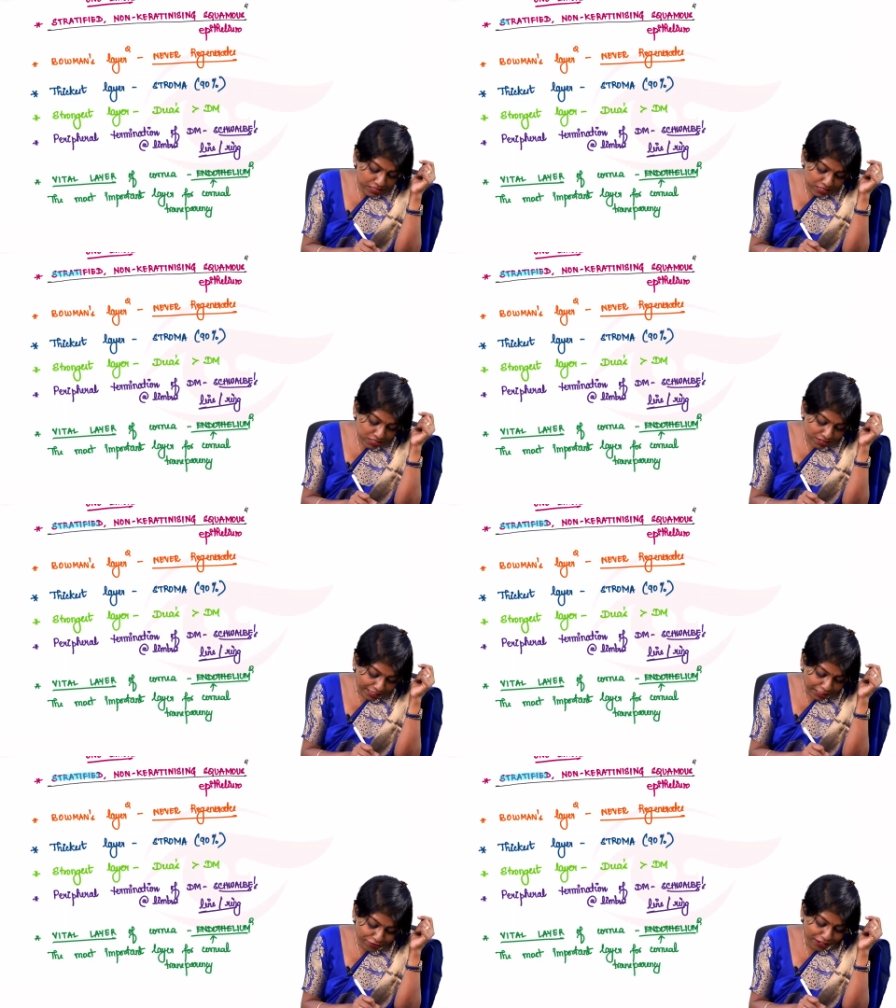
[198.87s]
It's
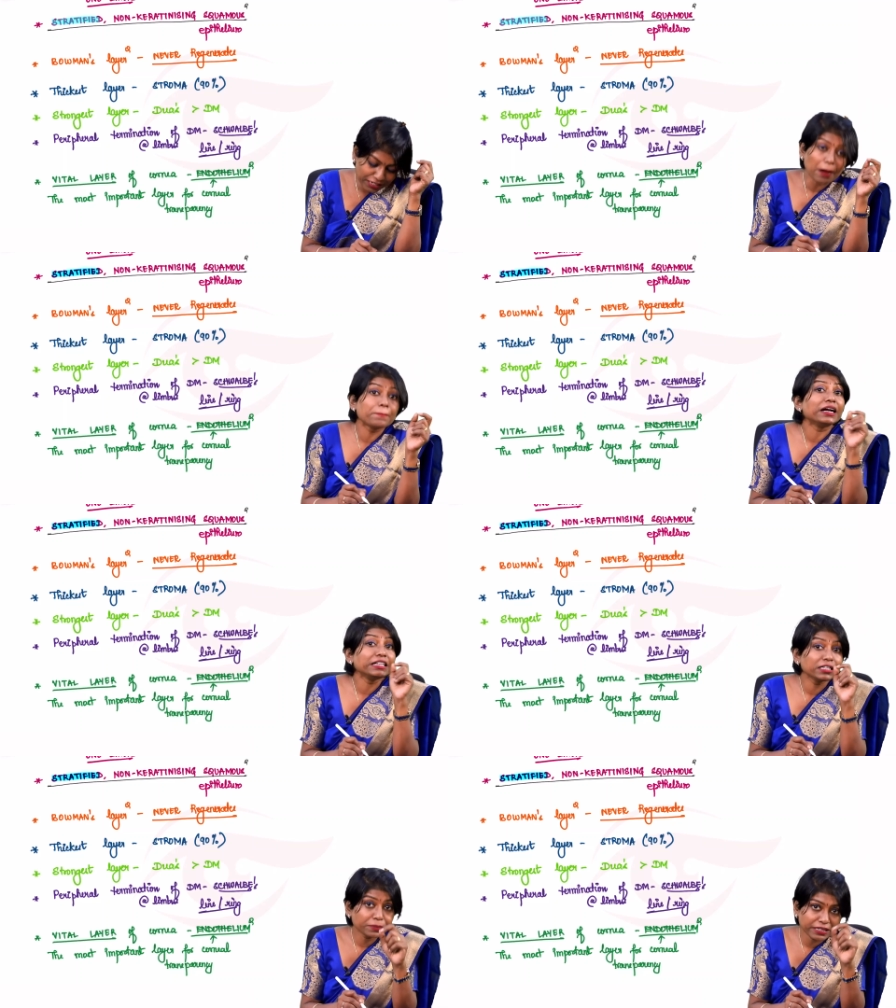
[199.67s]
stratified,
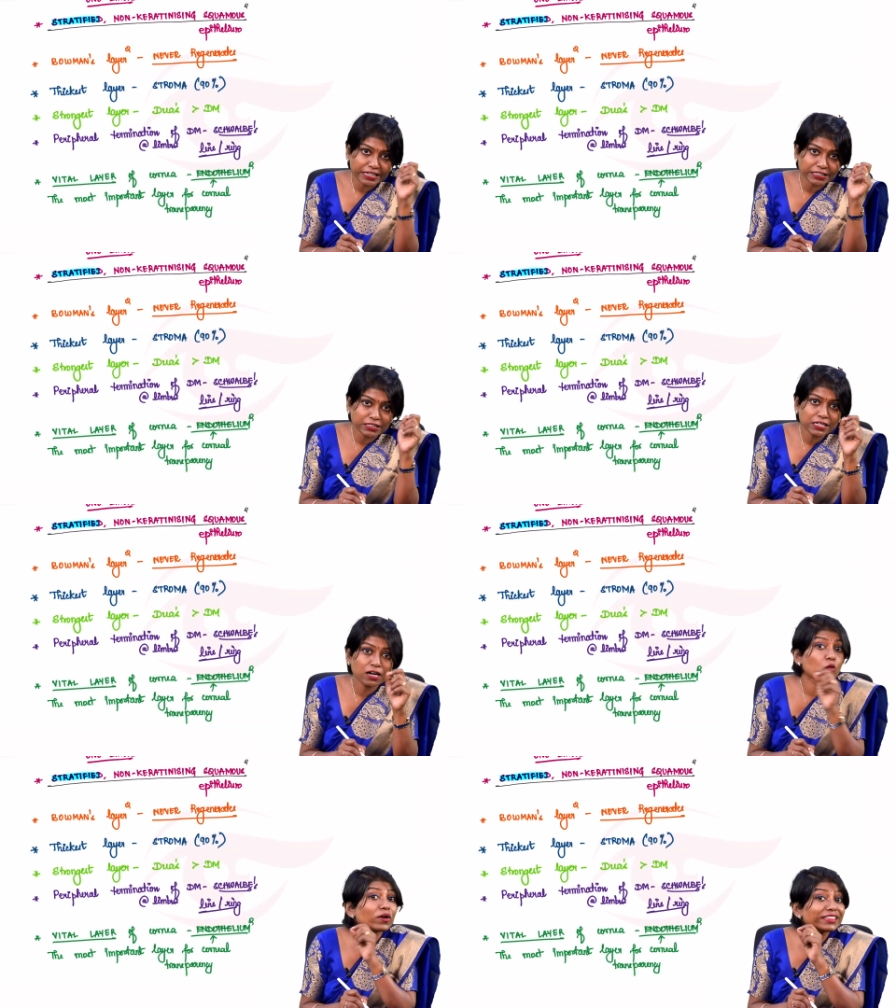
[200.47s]
multiple
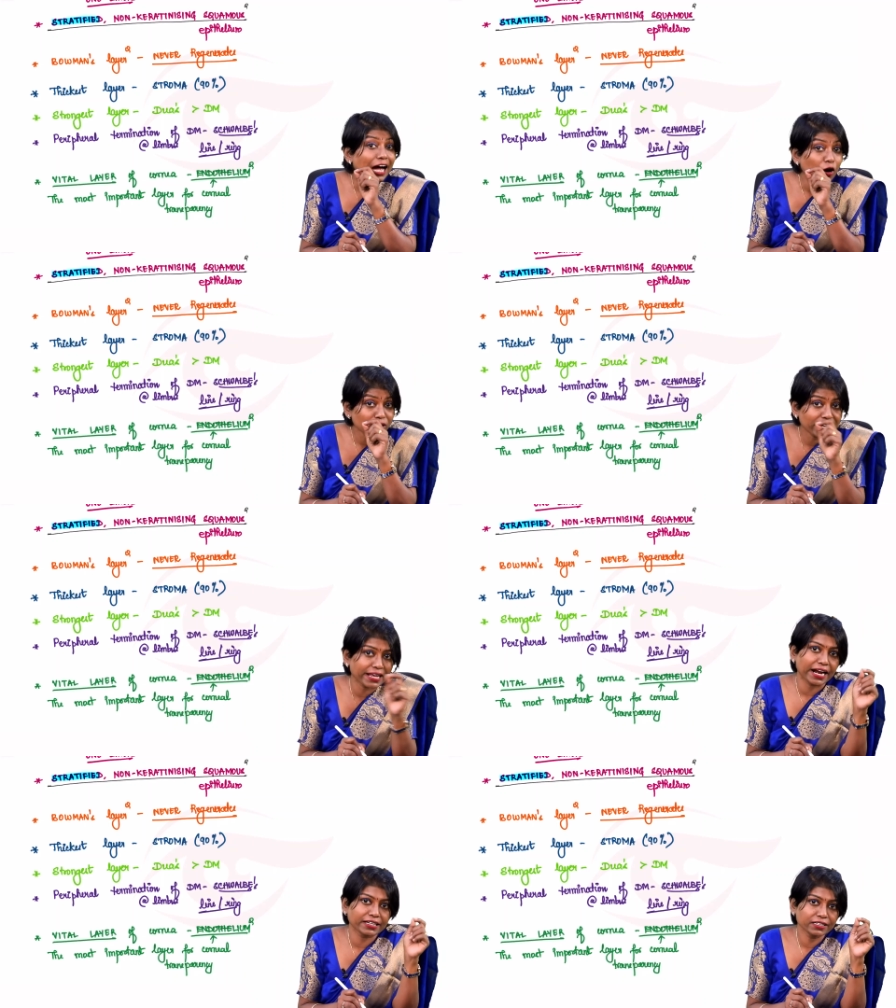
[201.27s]
layered, without
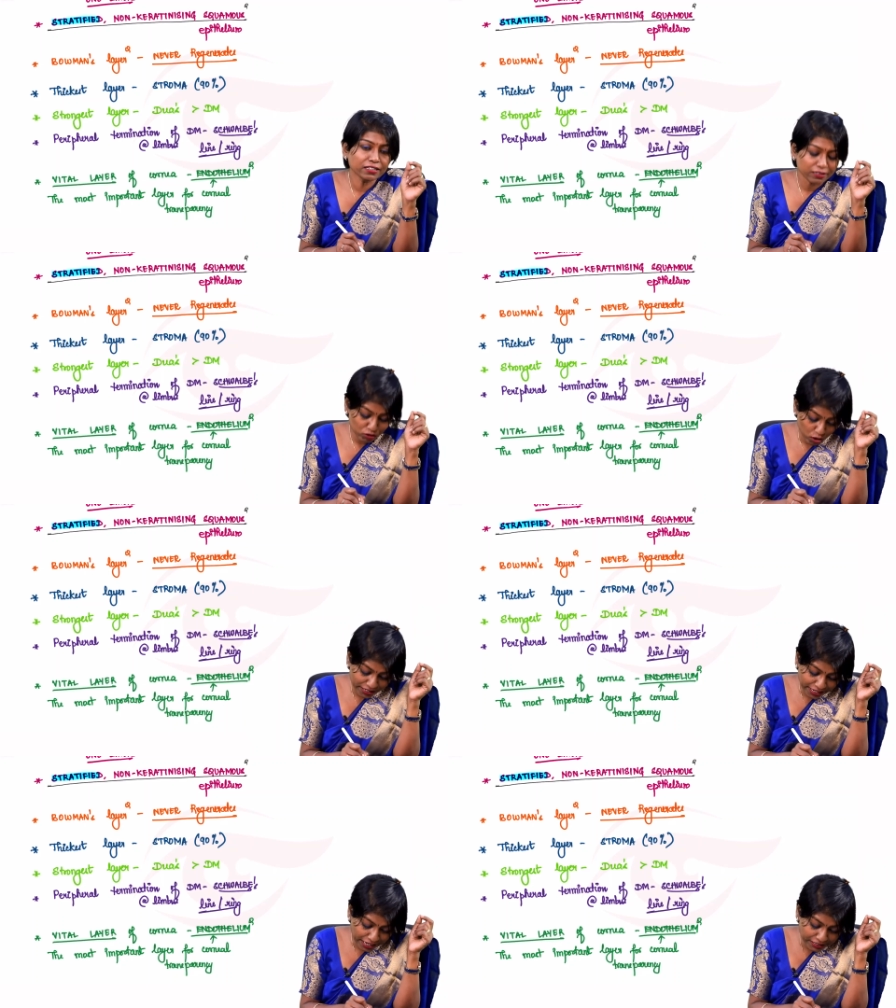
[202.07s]
keratin,
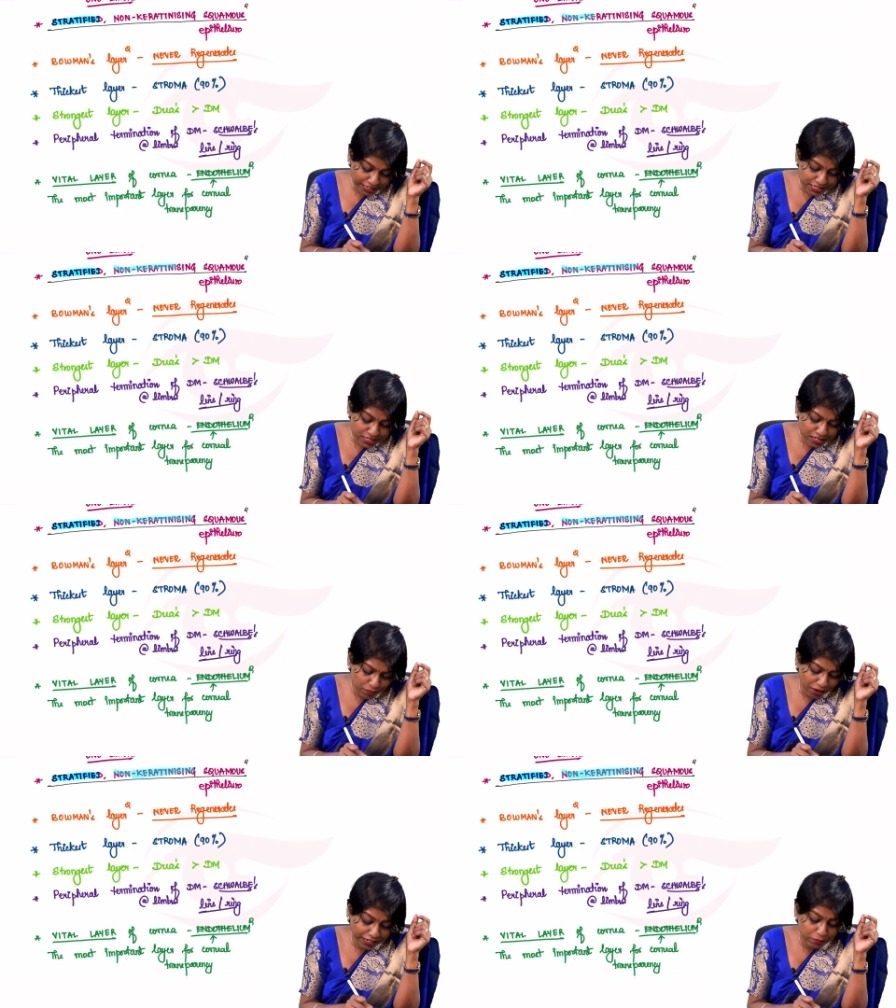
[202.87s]

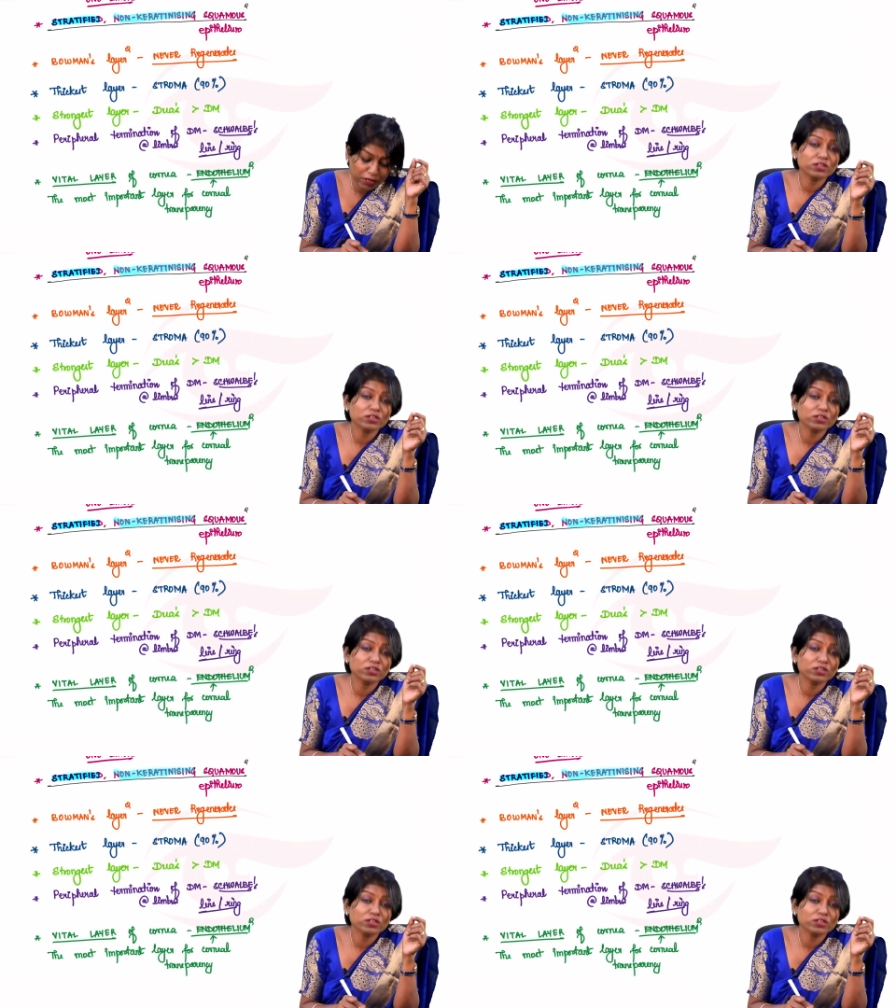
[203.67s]
non-keratinizing. Why?